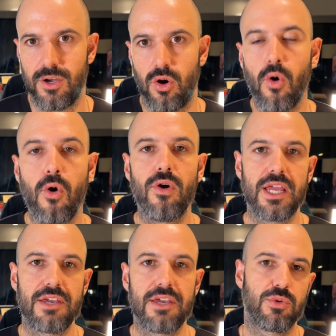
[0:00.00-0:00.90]
or
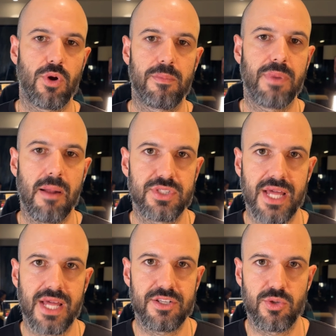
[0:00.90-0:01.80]
if you want to publish
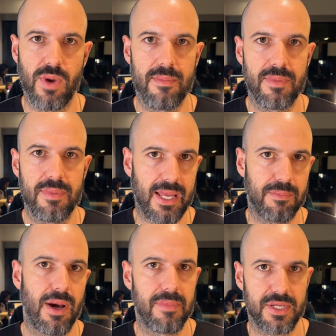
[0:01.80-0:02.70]
that to the web and make it
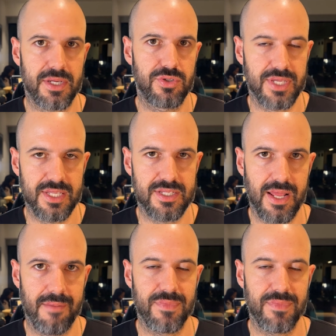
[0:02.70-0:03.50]
public to the internet.